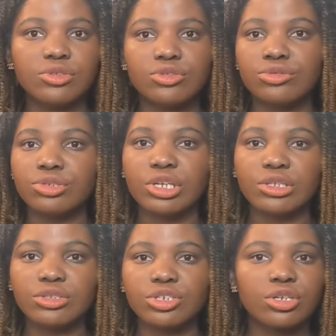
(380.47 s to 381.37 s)
do the
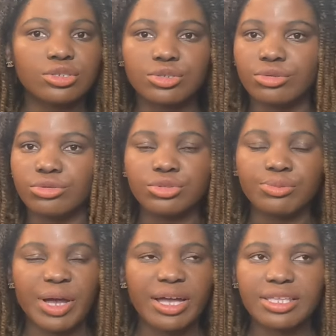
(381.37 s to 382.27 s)
chores to go to
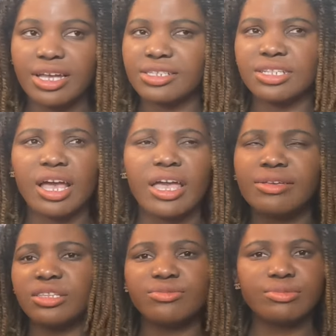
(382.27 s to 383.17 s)
paradise
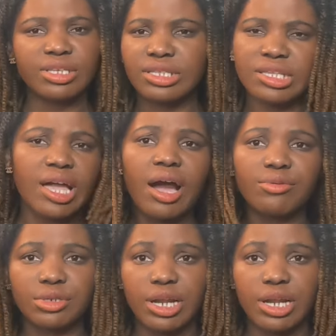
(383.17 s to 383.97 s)
like in in an hour,